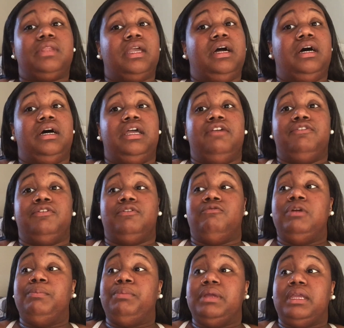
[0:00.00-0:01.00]
if you're
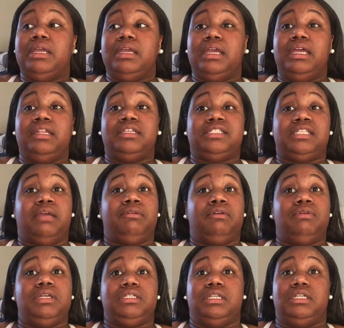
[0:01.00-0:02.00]
ripping in the same
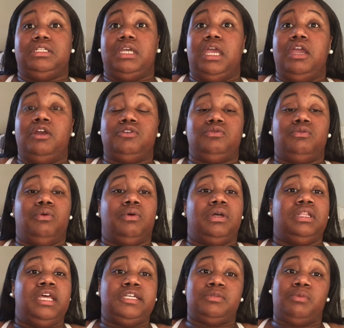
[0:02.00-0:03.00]
direction that your hair is
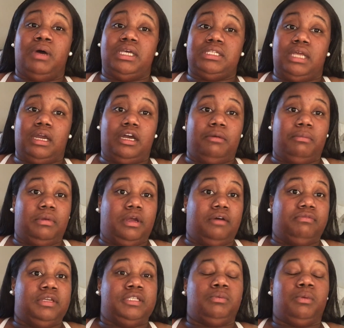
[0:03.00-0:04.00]
growing, that's why it's not coming
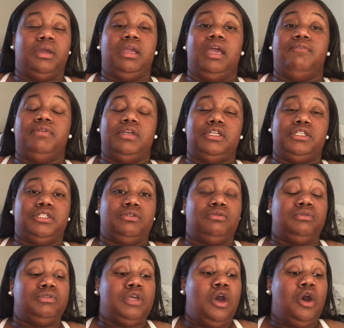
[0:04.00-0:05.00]
off. That's why you're having
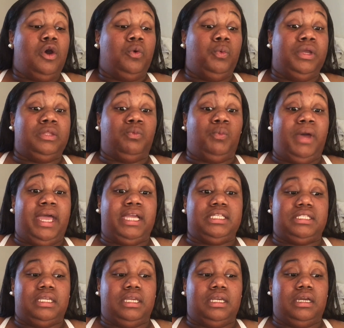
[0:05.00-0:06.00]
issues with
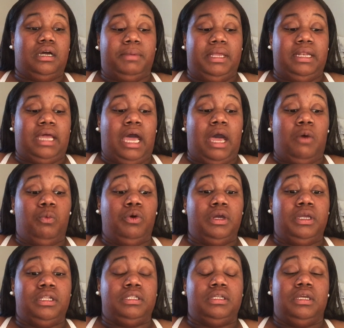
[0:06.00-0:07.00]
waxing. And I
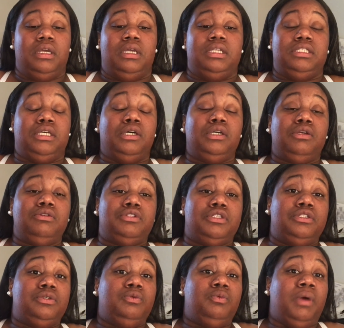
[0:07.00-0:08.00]
would tell you to
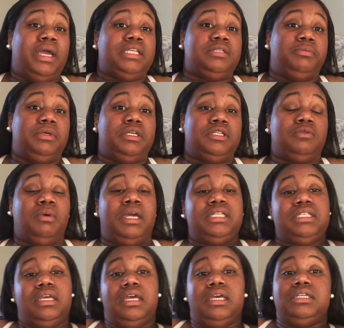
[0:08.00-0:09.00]
do waxing, because
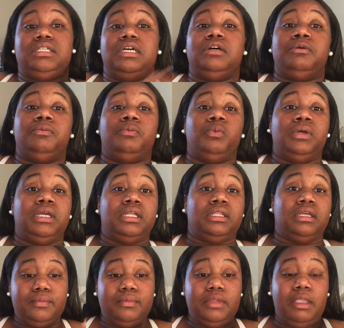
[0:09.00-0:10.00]
waxing has helped
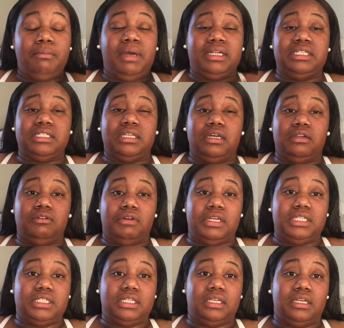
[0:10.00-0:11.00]
with my
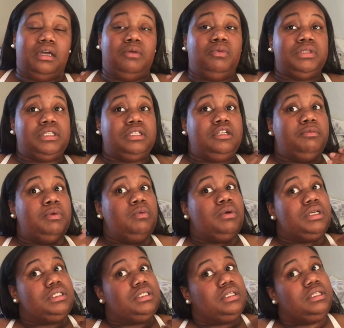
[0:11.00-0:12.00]
discoloration. It was a little bit
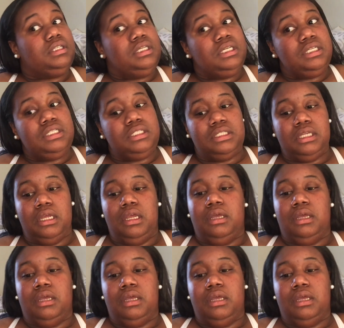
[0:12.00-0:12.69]
worse than this,